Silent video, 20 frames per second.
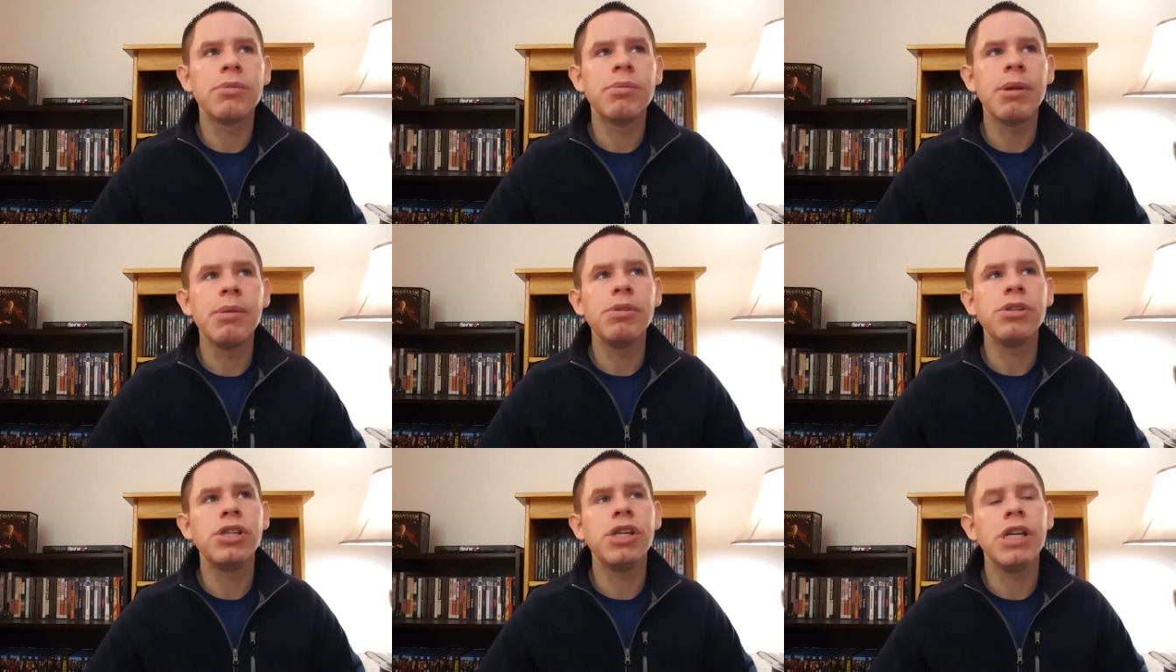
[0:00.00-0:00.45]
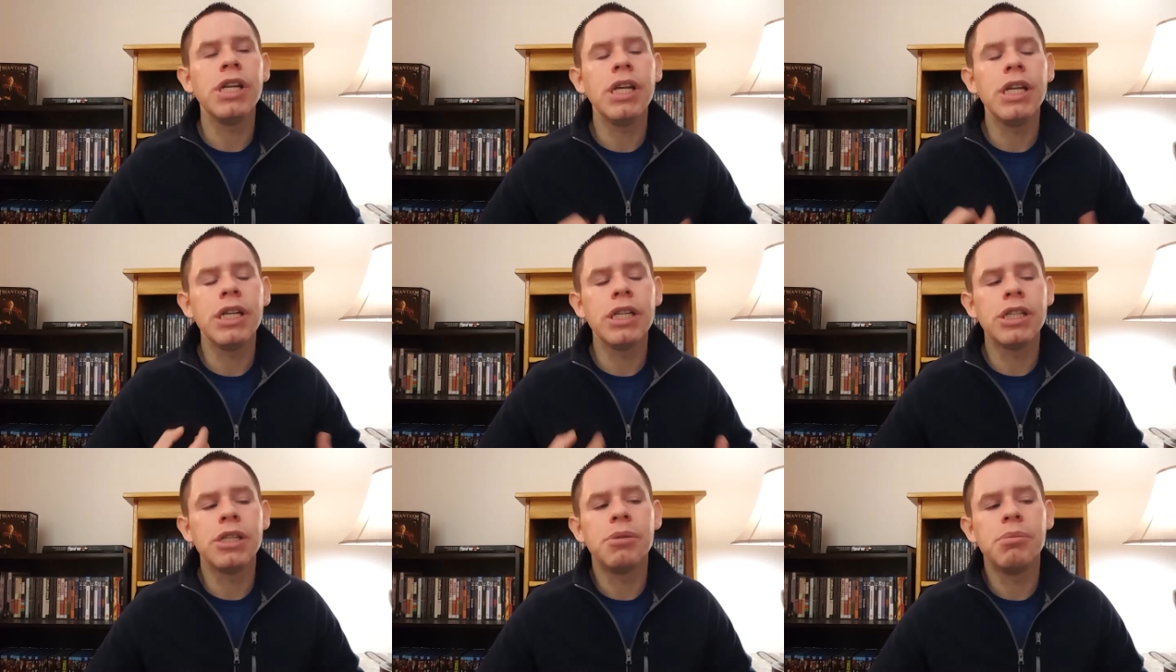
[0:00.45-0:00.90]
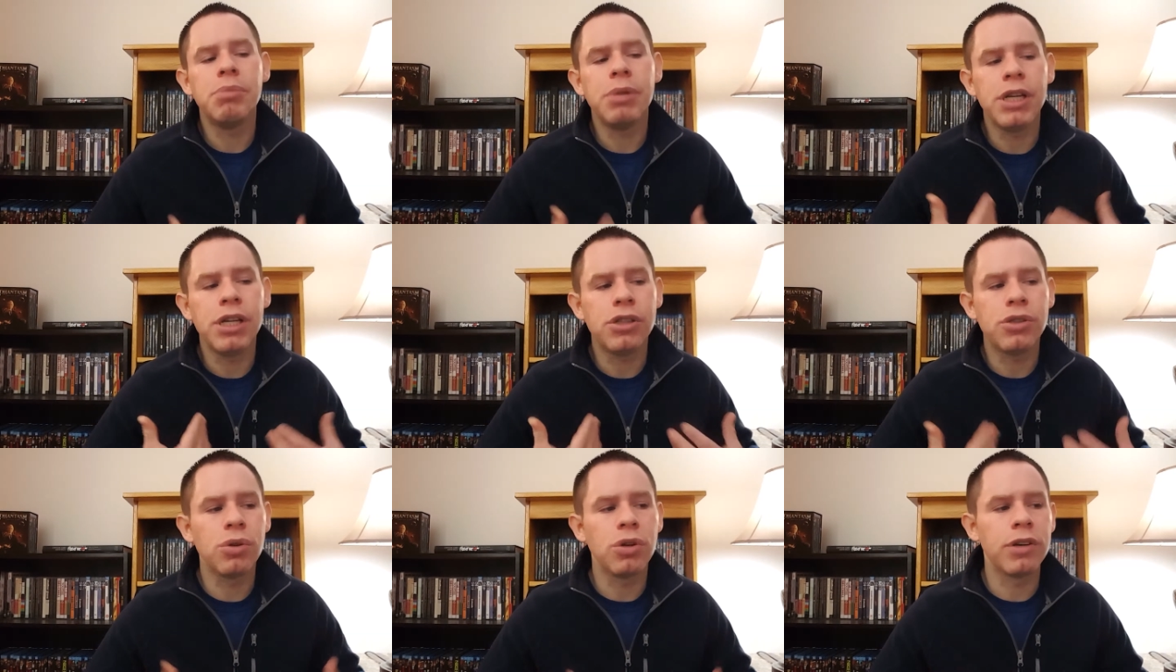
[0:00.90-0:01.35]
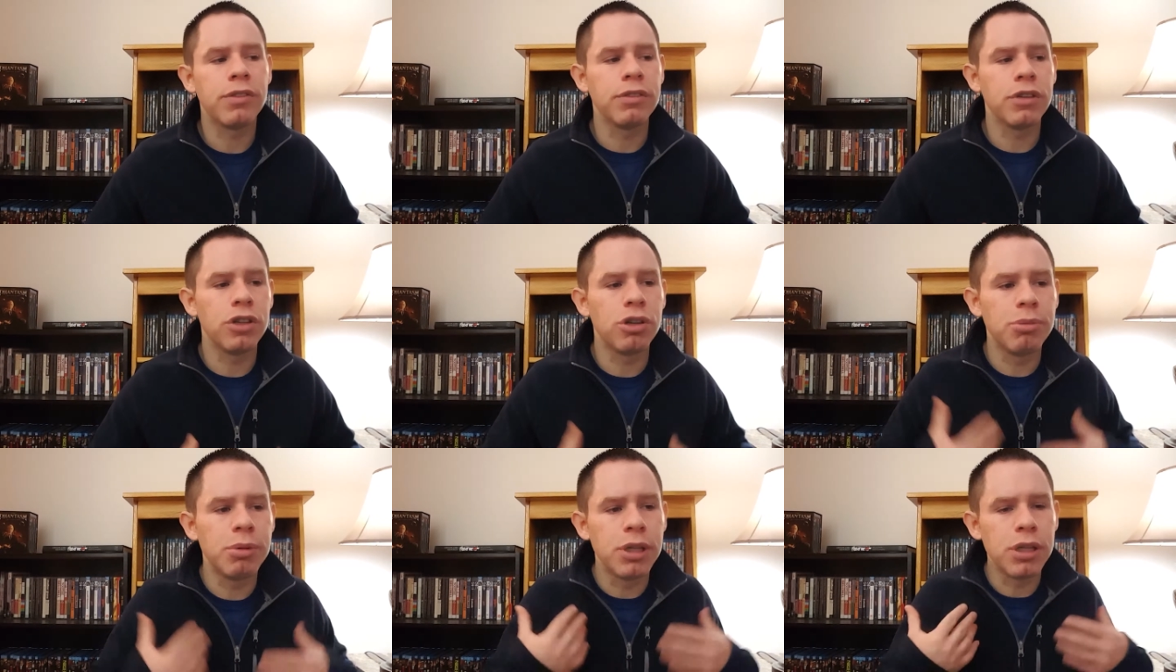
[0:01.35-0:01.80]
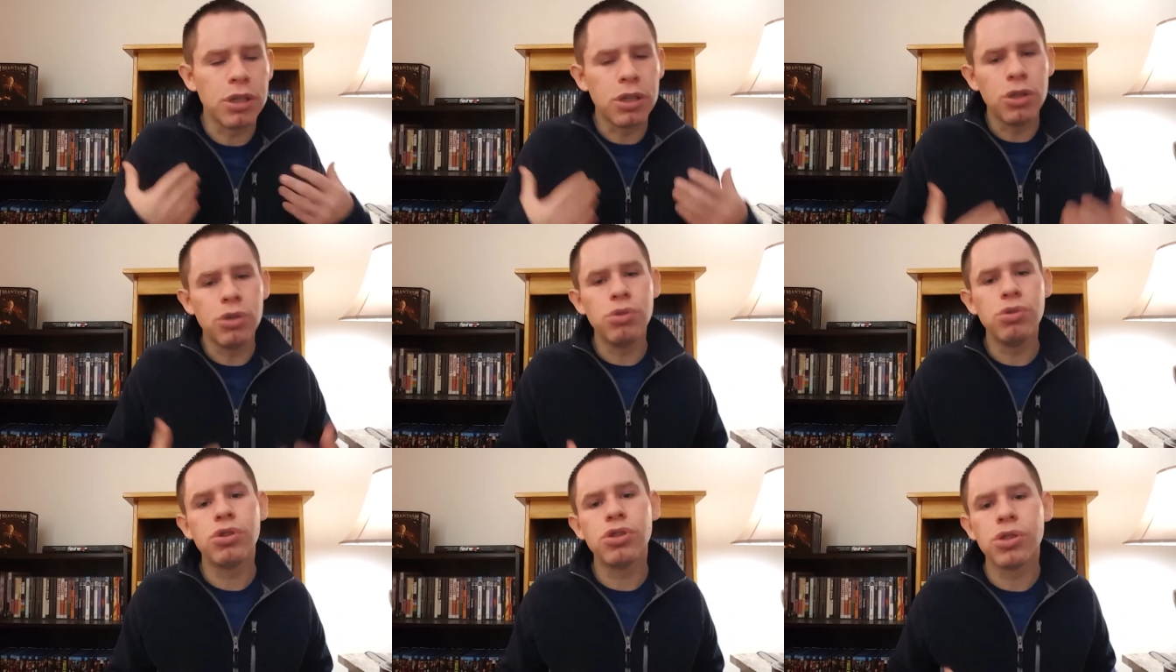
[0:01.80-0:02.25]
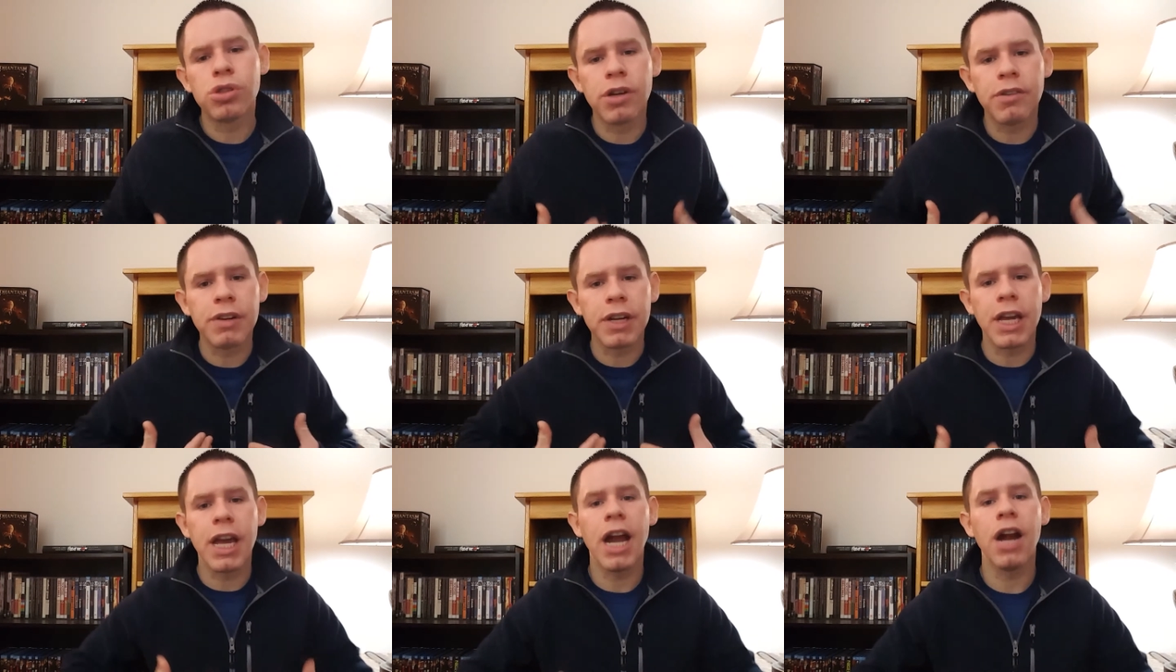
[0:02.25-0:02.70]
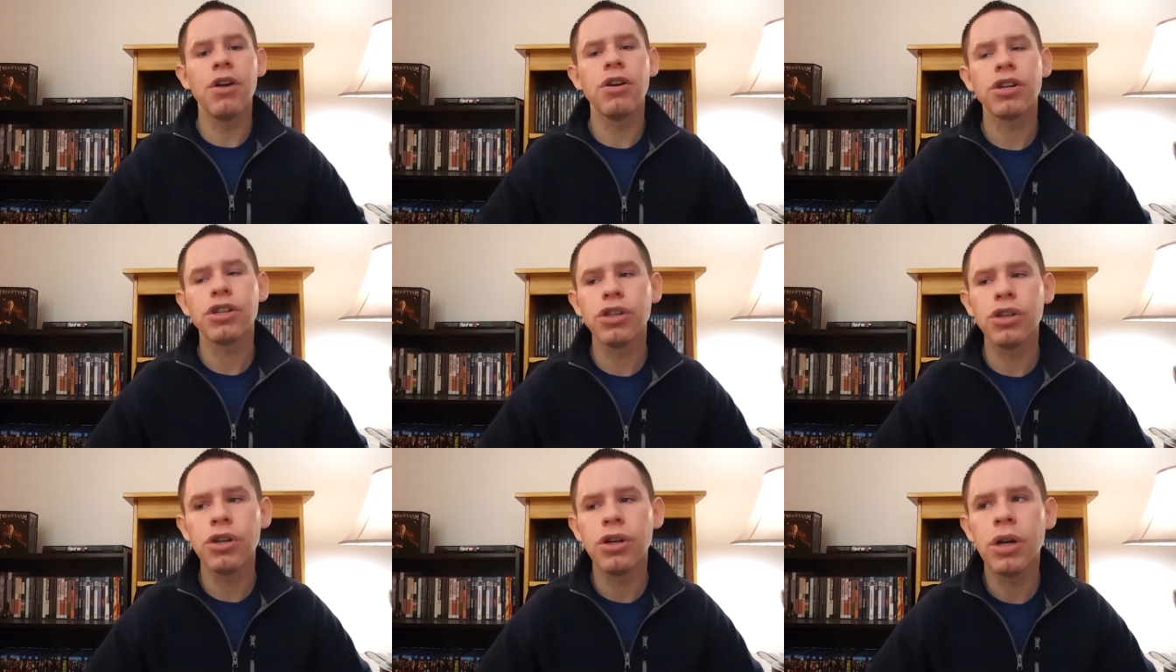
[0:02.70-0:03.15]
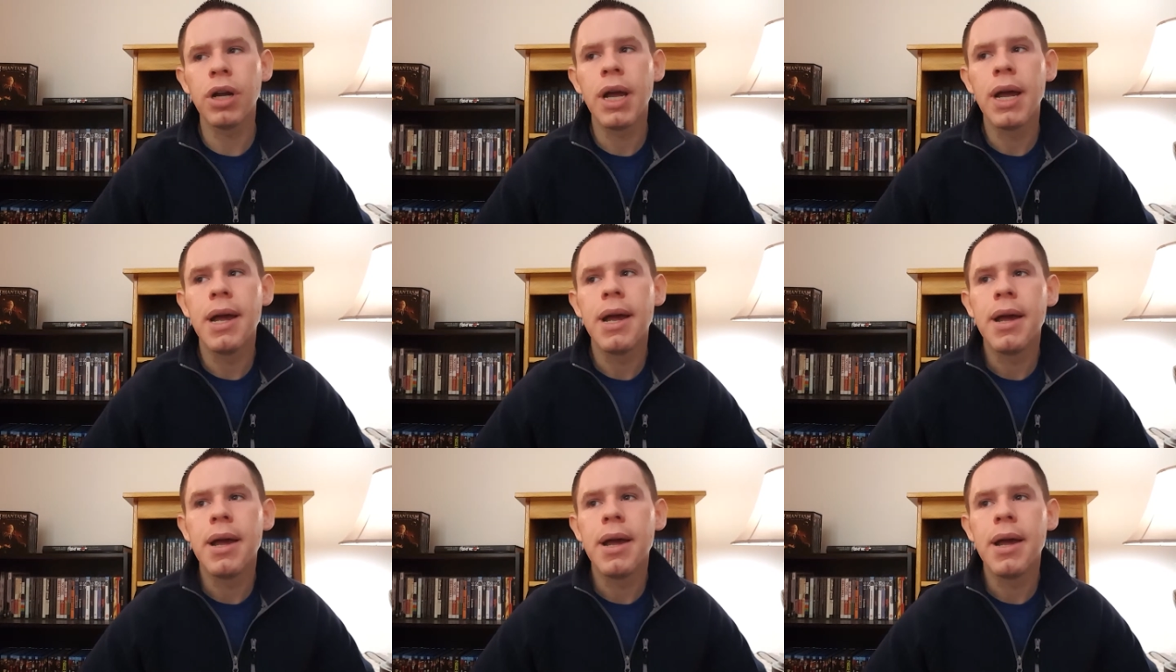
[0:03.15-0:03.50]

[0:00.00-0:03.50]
Maybe she needed to be sort of a little bit looser of a character.